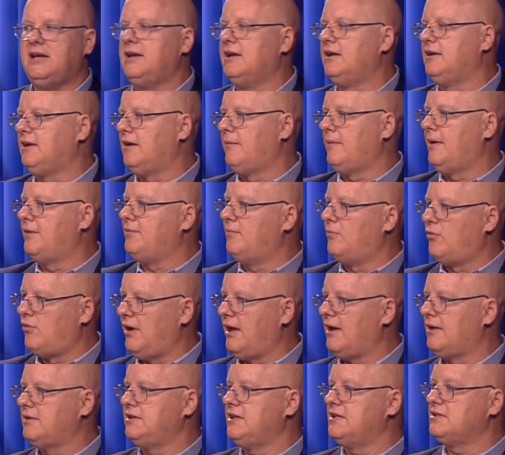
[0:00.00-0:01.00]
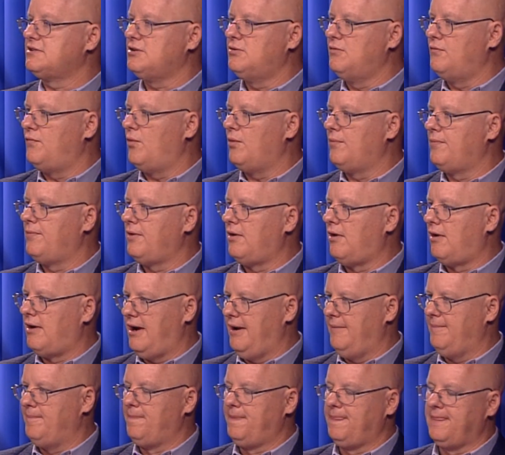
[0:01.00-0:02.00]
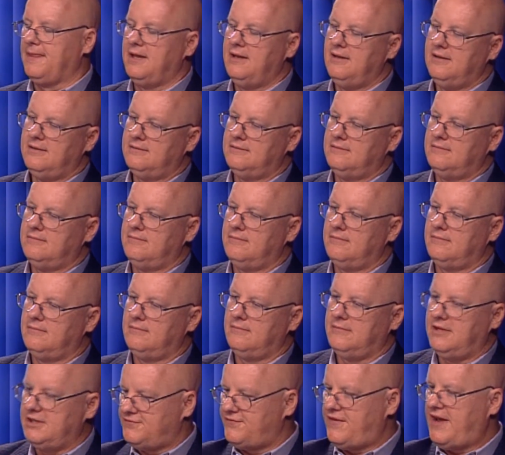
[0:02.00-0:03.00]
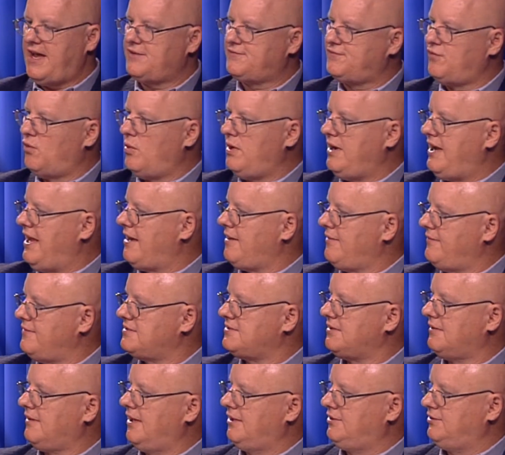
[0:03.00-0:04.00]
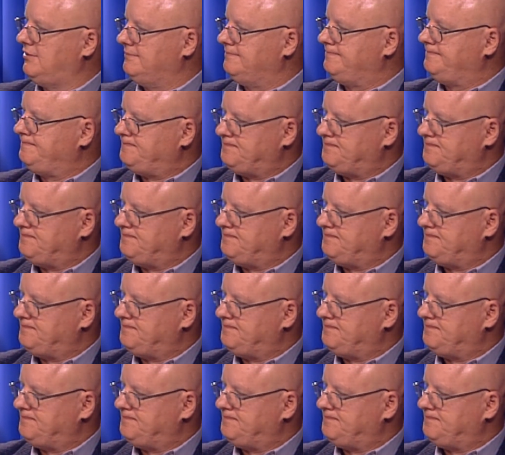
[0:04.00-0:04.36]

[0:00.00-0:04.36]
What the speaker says: He doesn't care about the morality and so forth. All right. Let's fast forward now to this election.